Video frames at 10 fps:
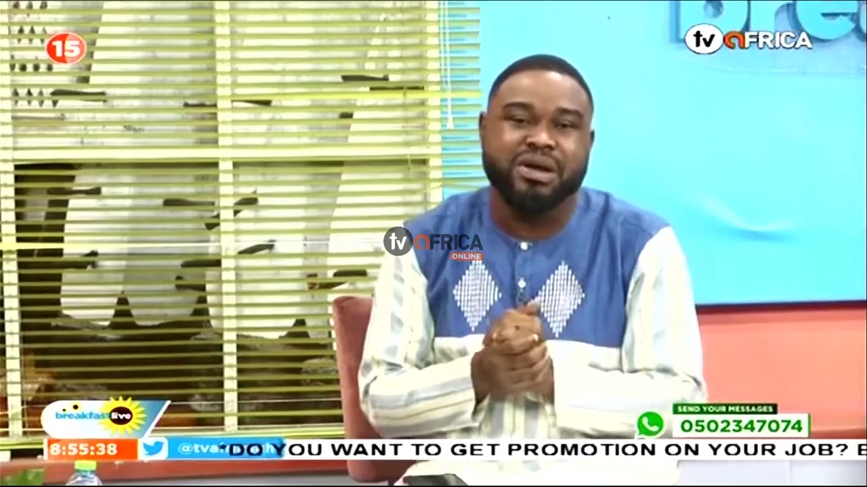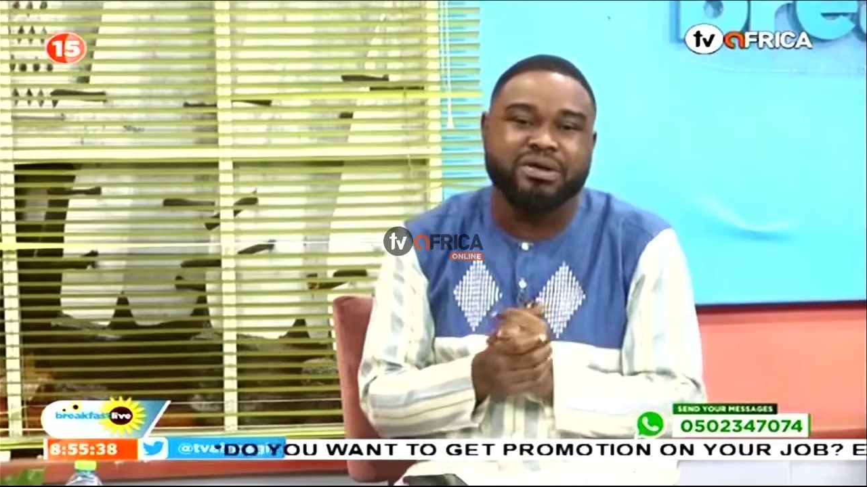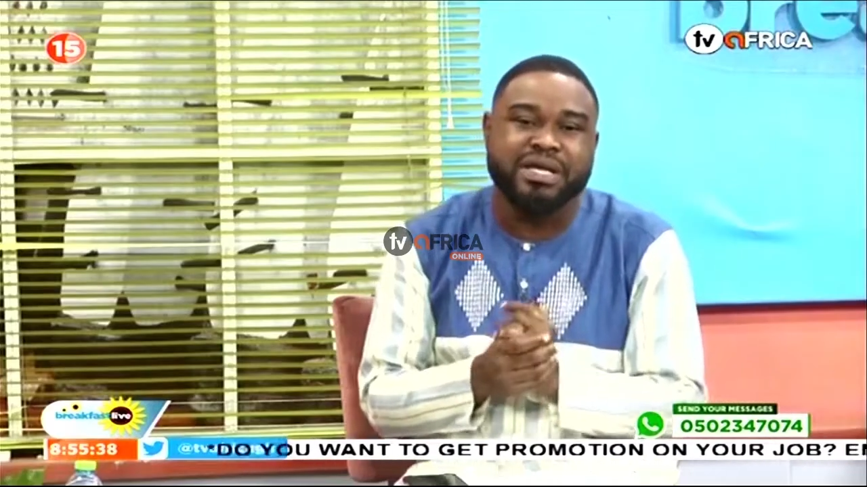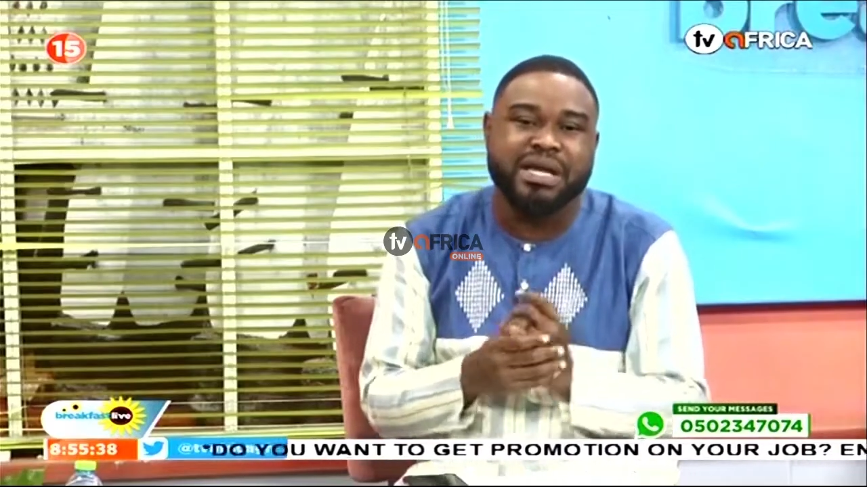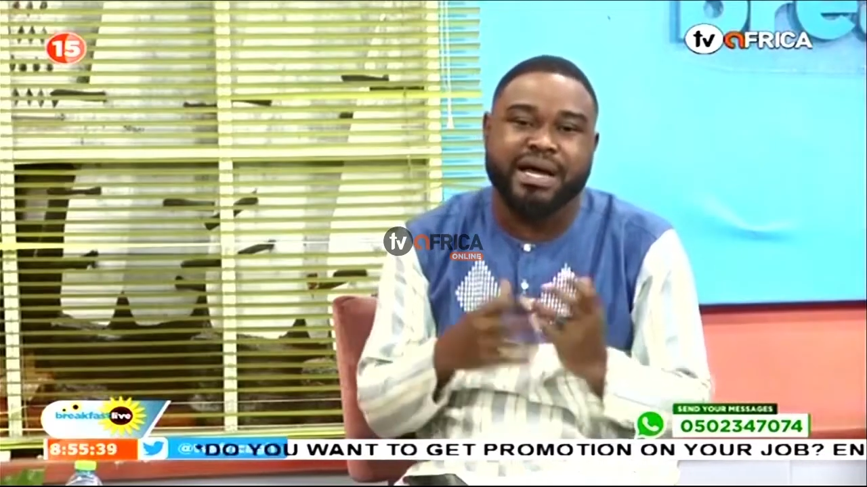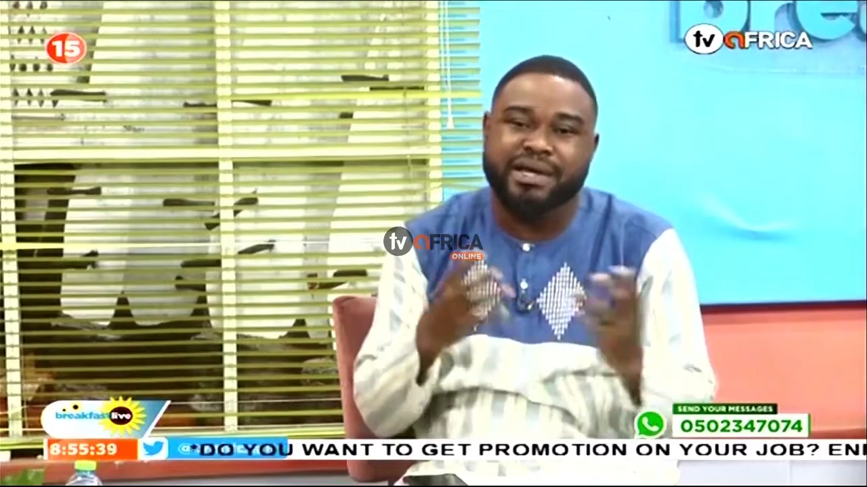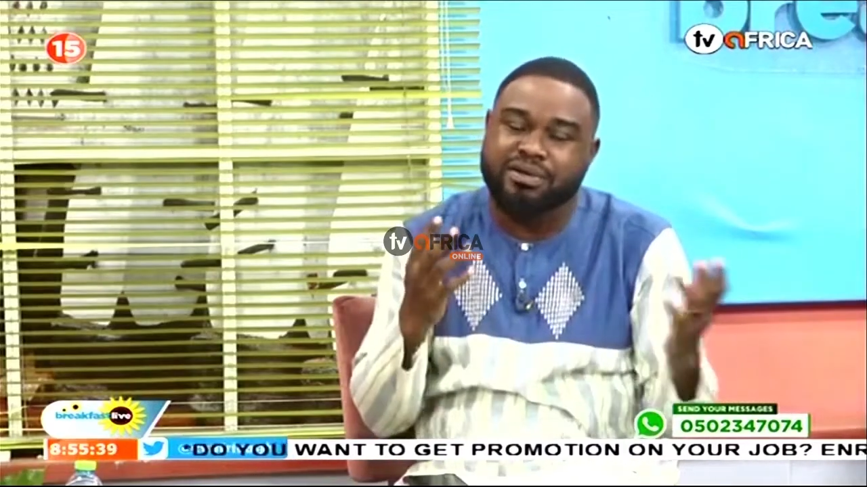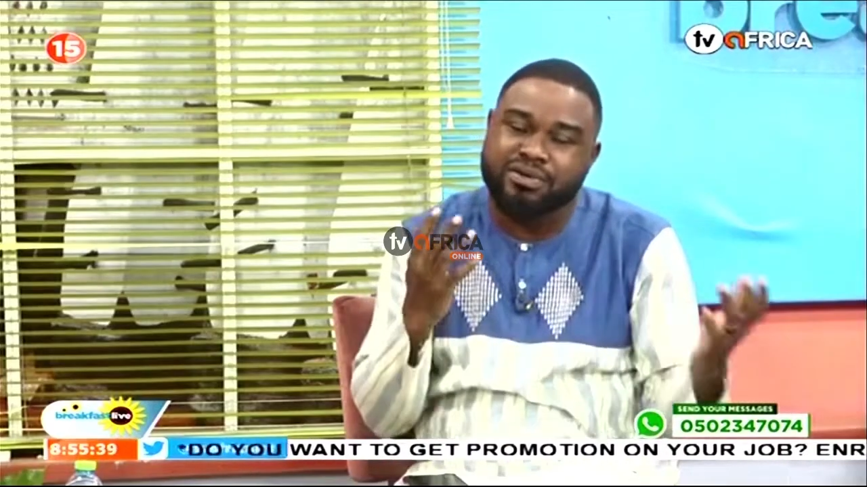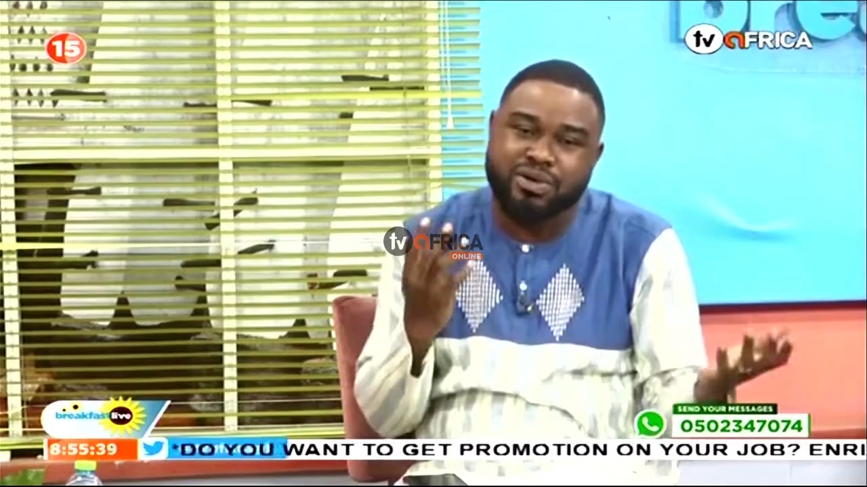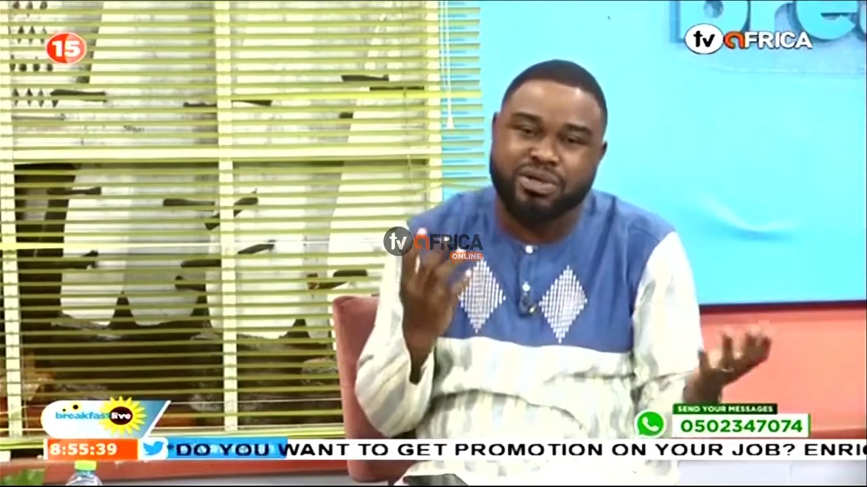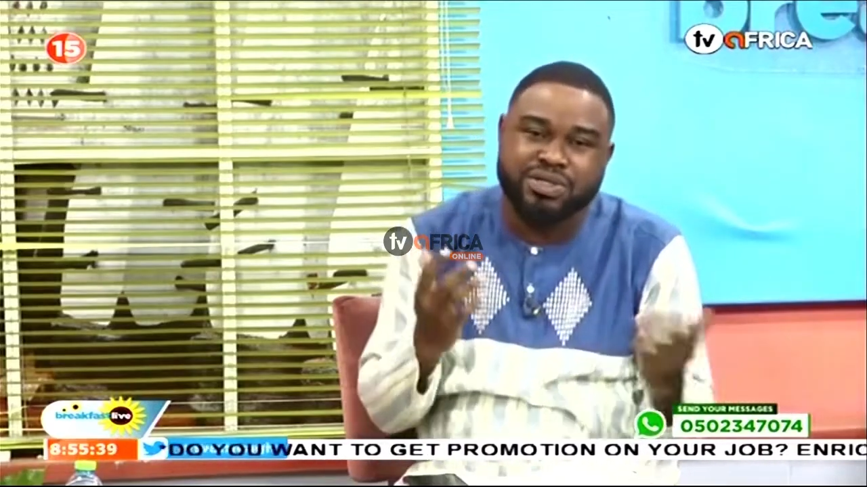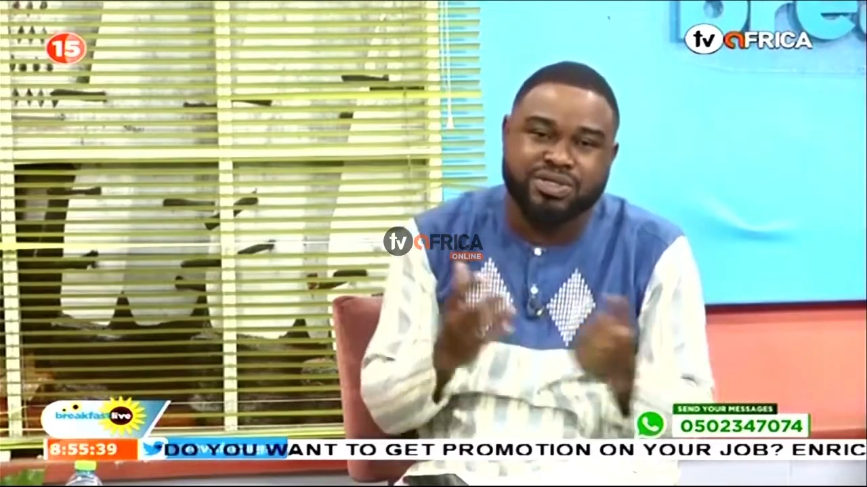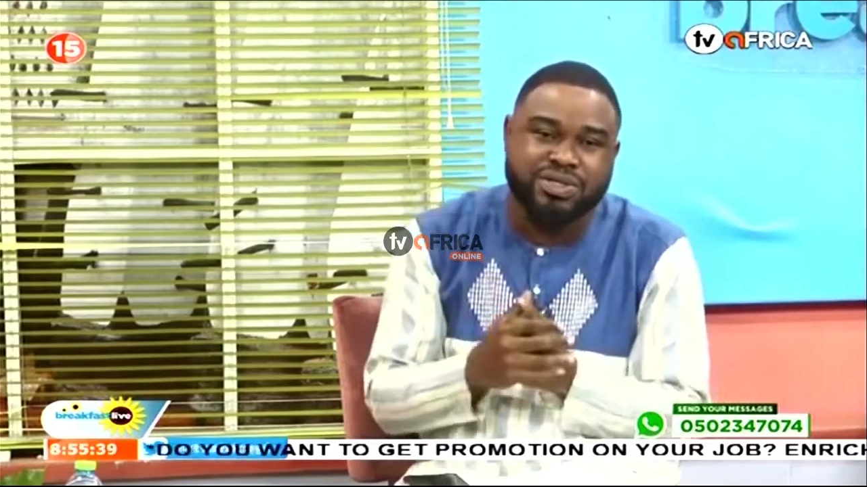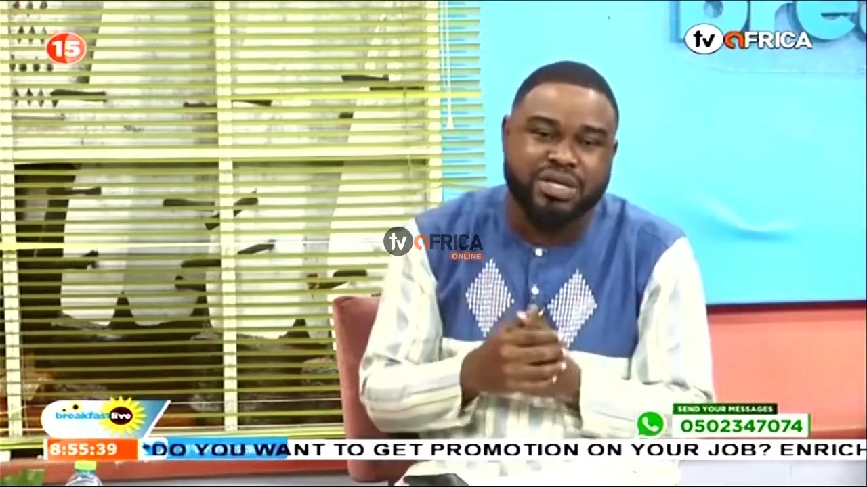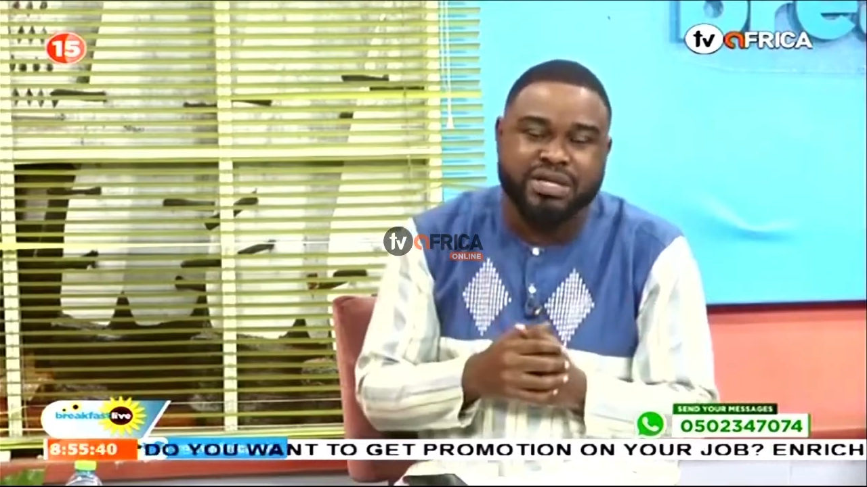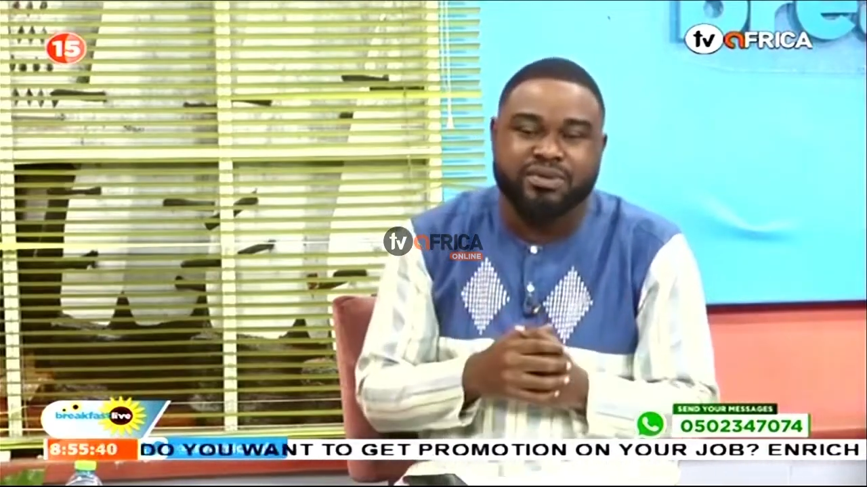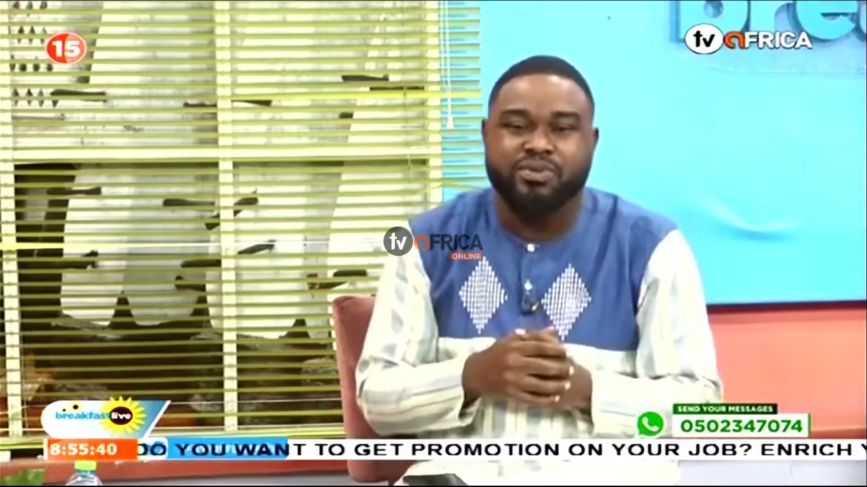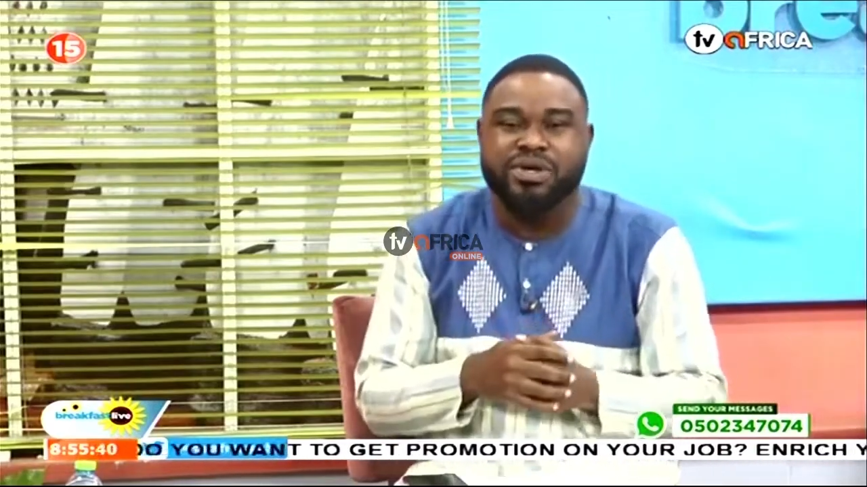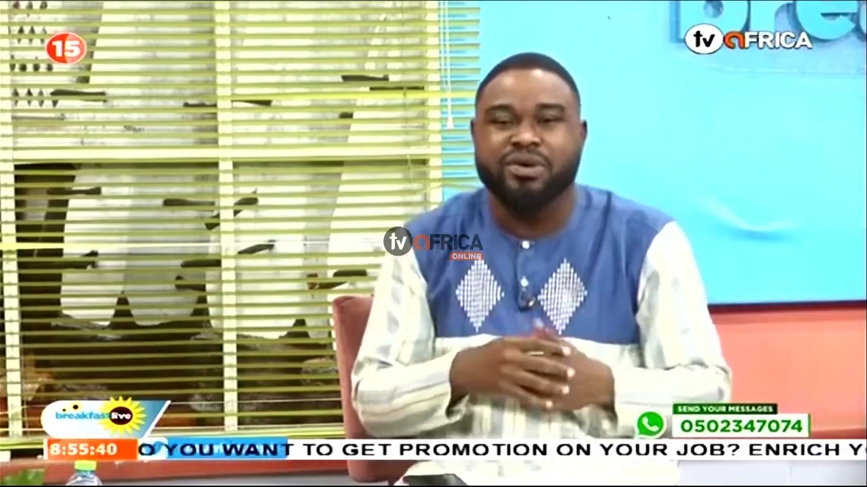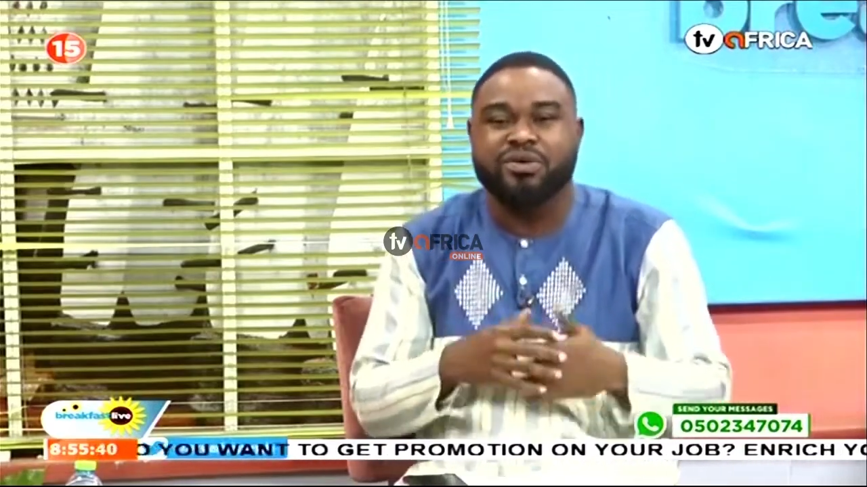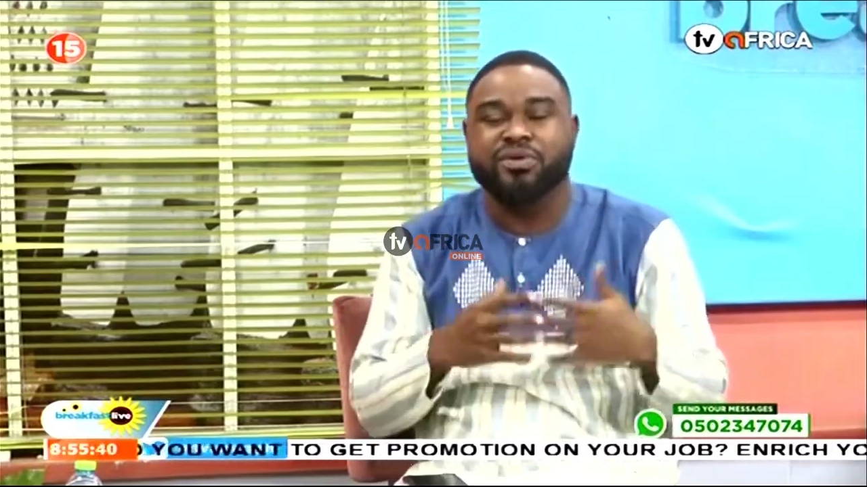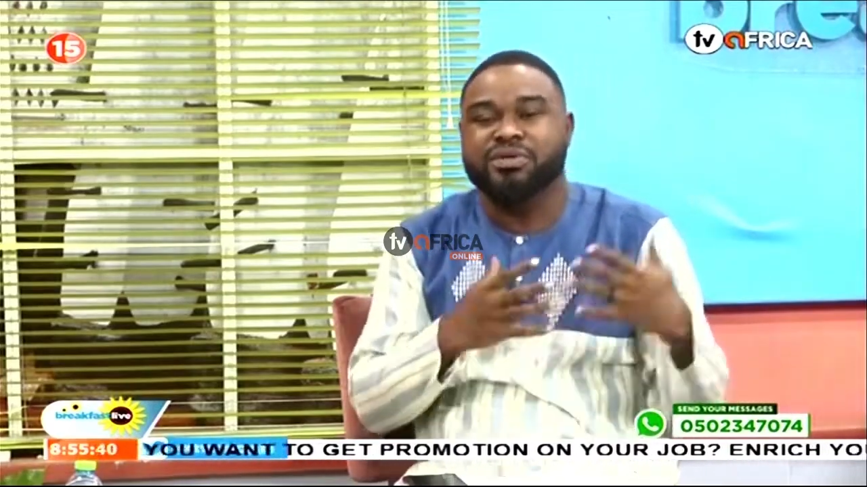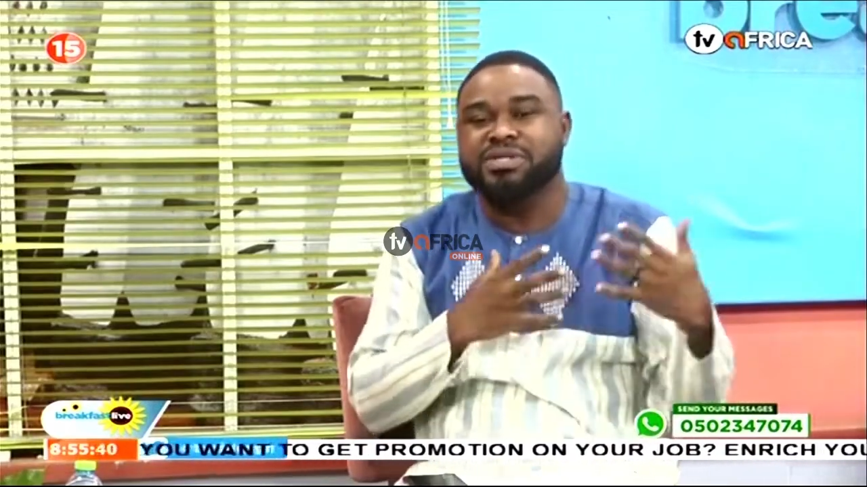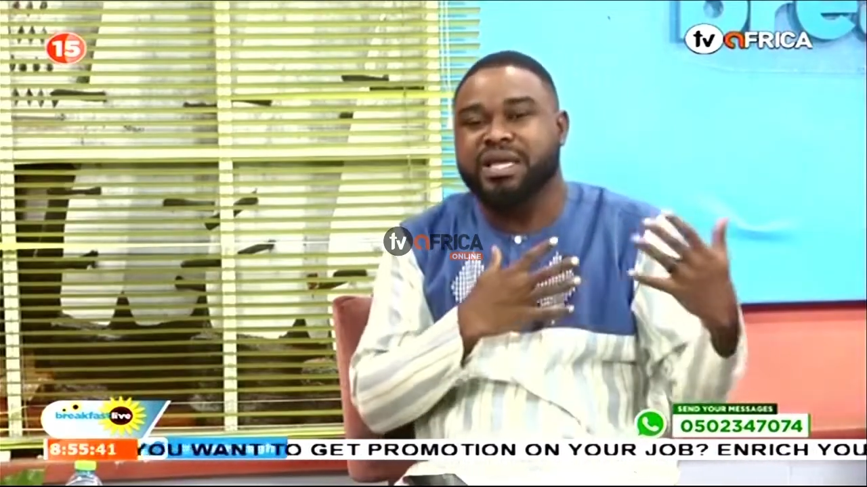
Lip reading: carnal knowledge and whether or not